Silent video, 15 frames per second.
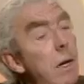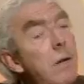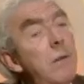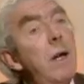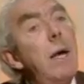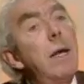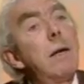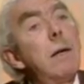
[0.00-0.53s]
a
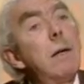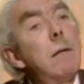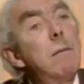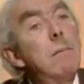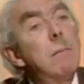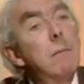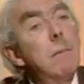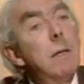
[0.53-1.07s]
title.
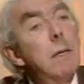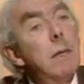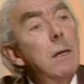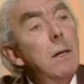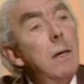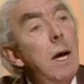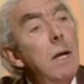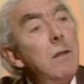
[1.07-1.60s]

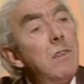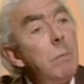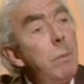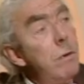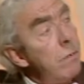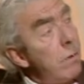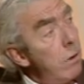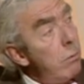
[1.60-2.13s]
And
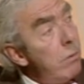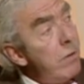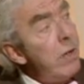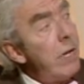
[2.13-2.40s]
Sobosco was the